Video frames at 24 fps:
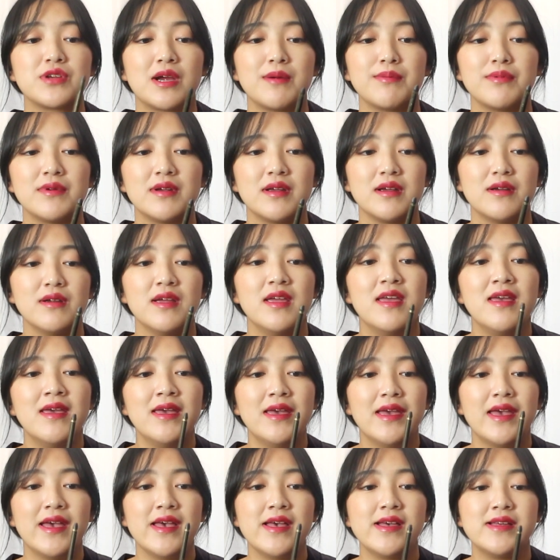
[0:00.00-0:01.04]
sharpener,
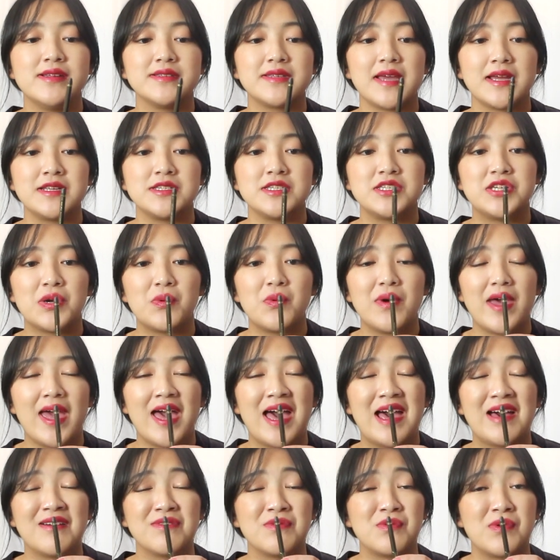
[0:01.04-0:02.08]
and I don't
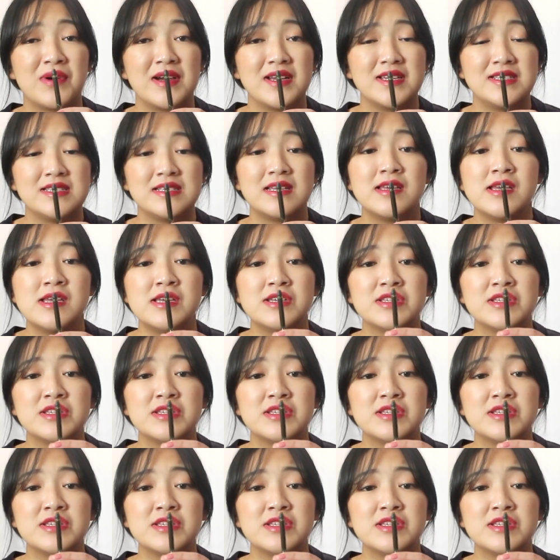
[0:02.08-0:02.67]
have one.